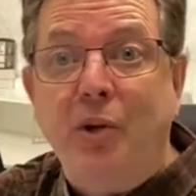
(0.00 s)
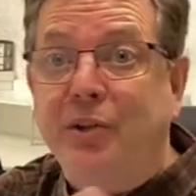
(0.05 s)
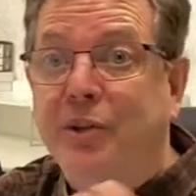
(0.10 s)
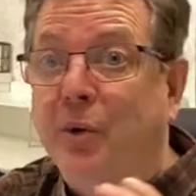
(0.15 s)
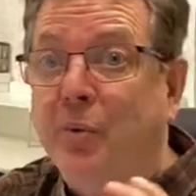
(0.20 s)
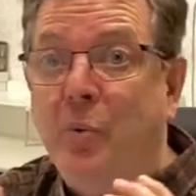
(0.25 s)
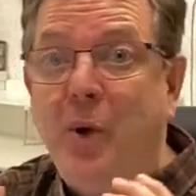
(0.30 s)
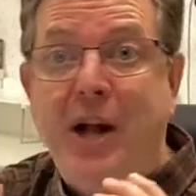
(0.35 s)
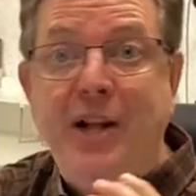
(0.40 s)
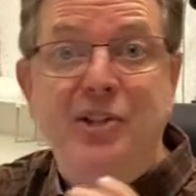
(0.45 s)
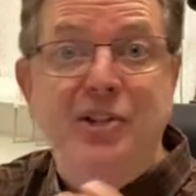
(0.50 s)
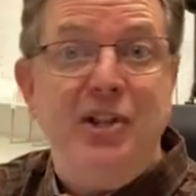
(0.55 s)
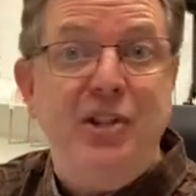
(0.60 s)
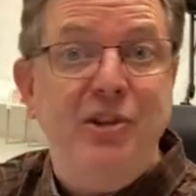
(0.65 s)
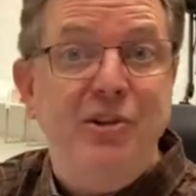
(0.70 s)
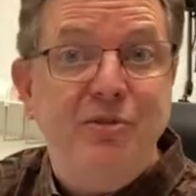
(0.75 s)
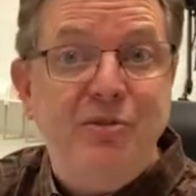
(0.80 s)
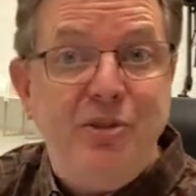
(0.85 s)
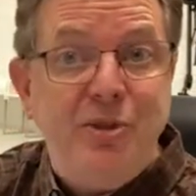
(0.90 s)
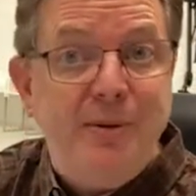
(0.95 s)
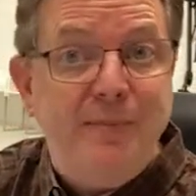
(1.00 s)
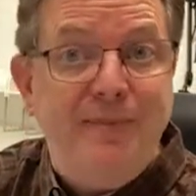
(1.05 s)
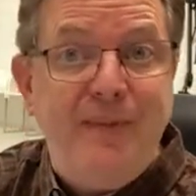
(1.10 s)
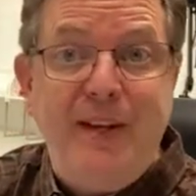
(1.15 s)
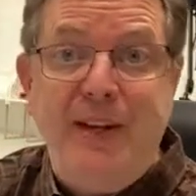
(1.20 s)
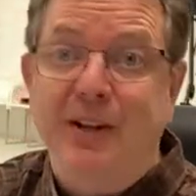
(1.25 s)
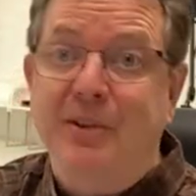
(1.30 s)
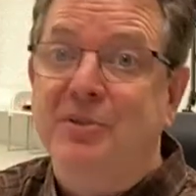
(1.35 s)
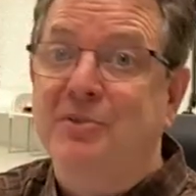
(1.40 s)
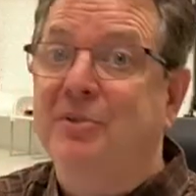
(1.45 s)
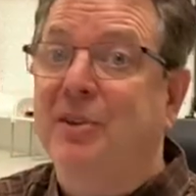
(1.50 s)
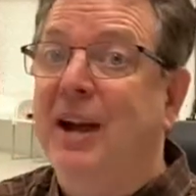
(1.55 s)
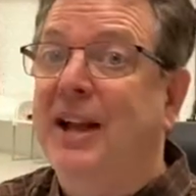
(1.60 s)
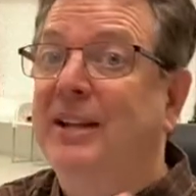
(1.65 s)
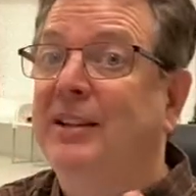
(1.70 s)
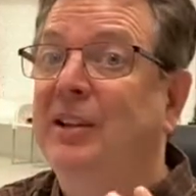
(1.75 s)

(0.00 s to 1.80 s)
They're watching YouTube videos, right?